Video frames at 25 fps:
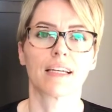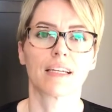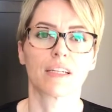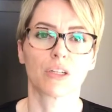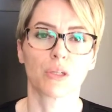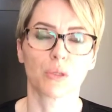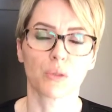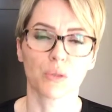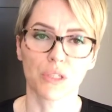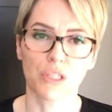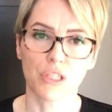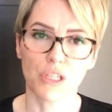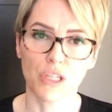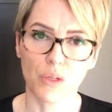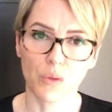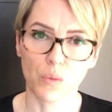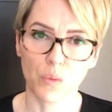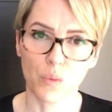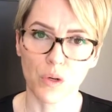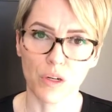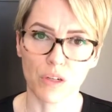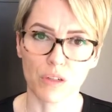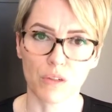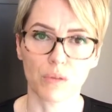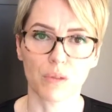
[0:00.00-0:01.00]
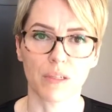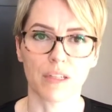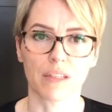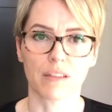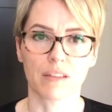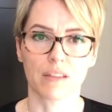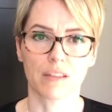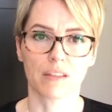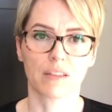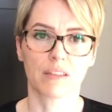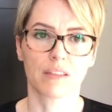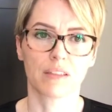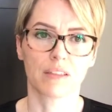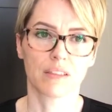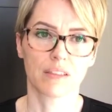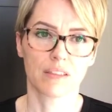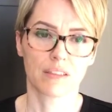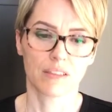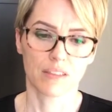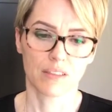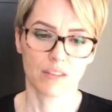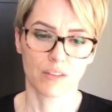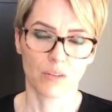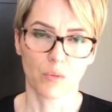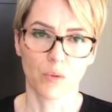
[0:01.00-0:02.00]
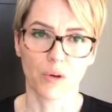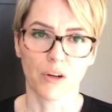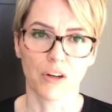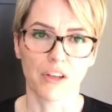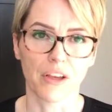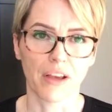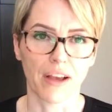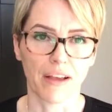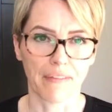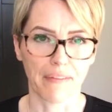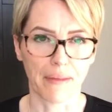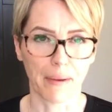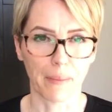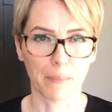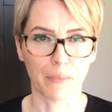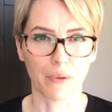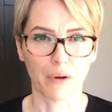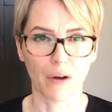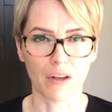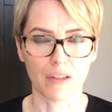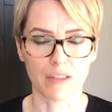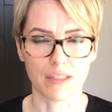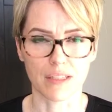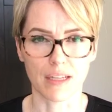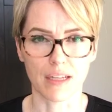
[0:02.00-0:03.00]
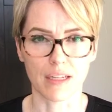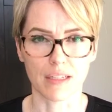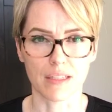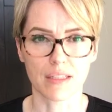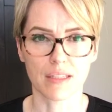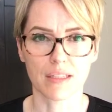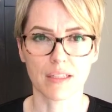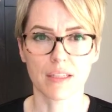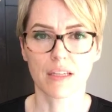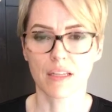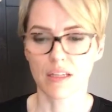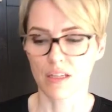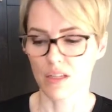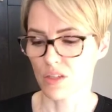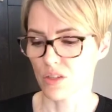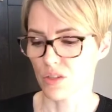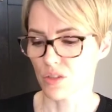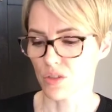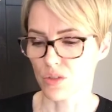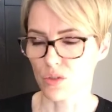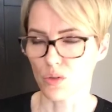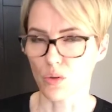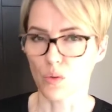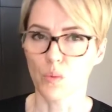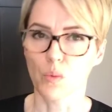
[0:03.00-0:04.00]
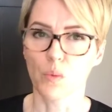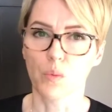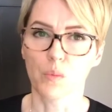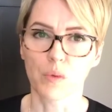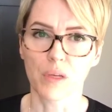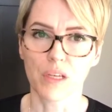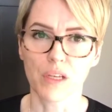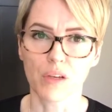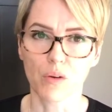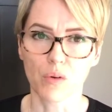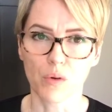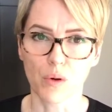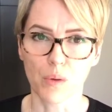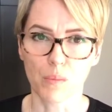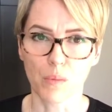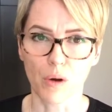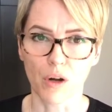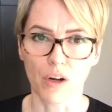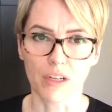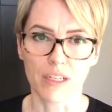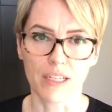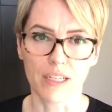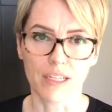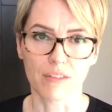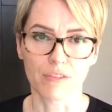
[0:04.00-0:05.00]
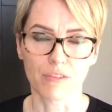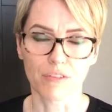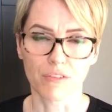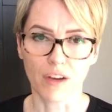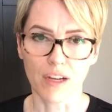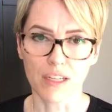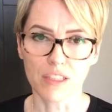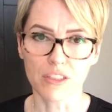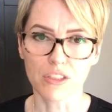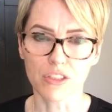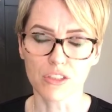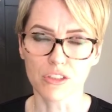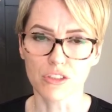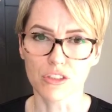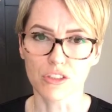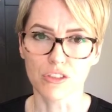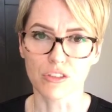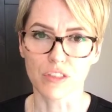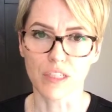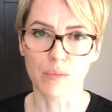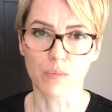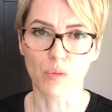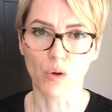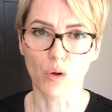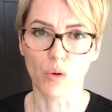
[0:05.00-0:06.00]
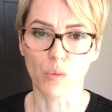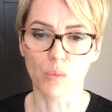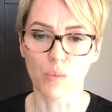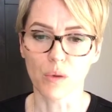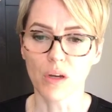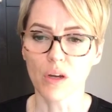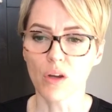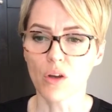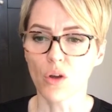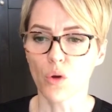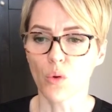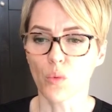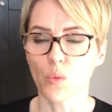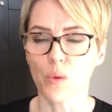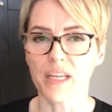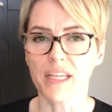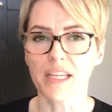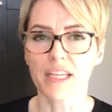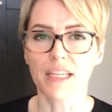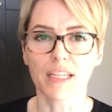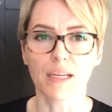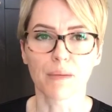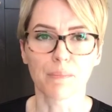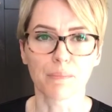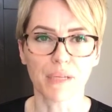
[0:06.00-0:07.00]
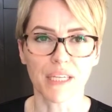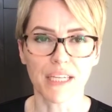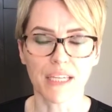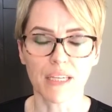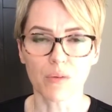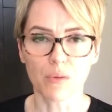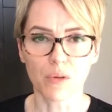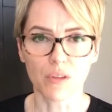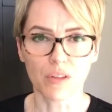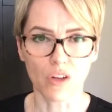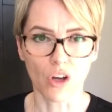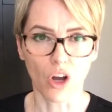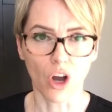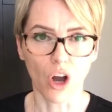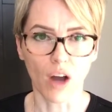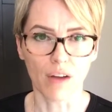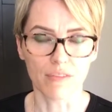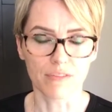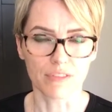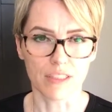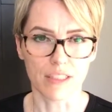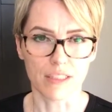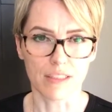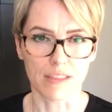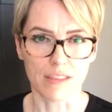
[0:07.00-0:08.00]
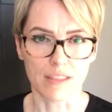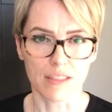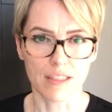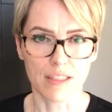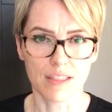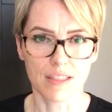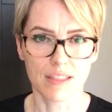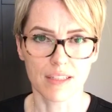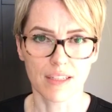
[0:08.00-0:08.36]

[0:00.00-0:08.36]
Who are you gonna work with? Where are you at in that process? So when we go to market and find you your dream home, we can compete with confidence